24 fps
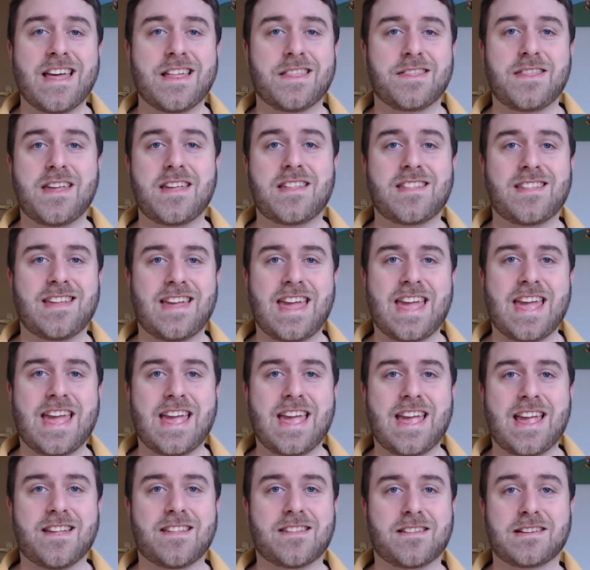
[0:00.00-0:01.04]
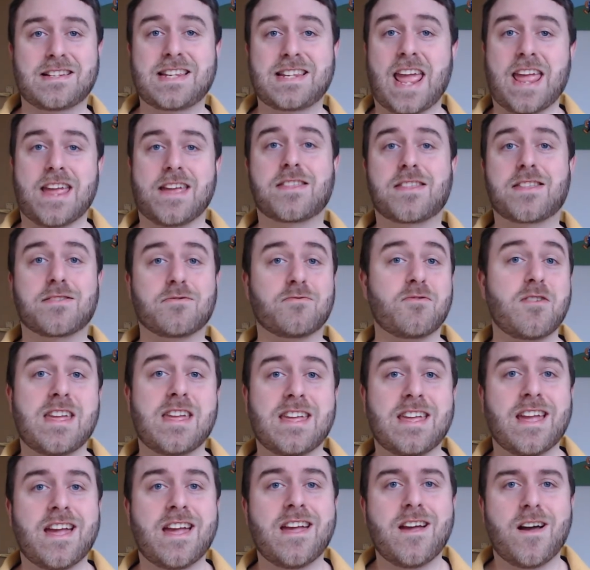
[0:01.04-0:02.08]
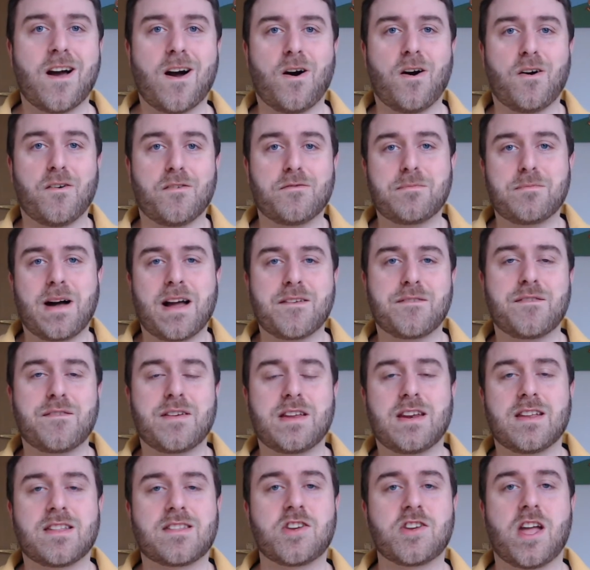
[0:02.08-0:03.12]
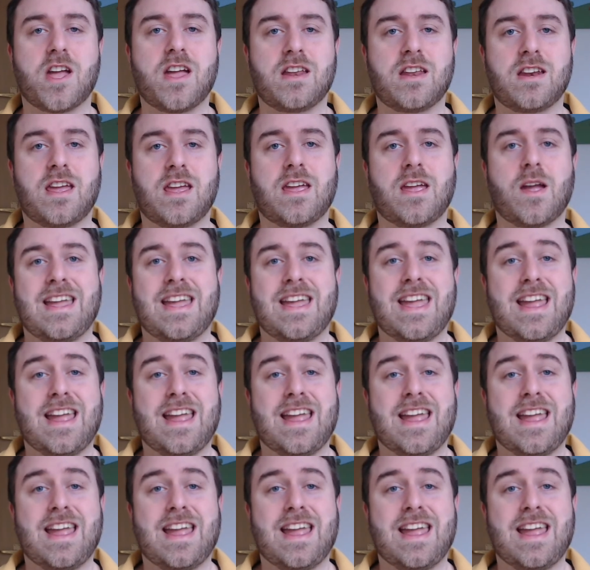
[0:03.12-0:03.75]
This is take 3 of my fitness journey.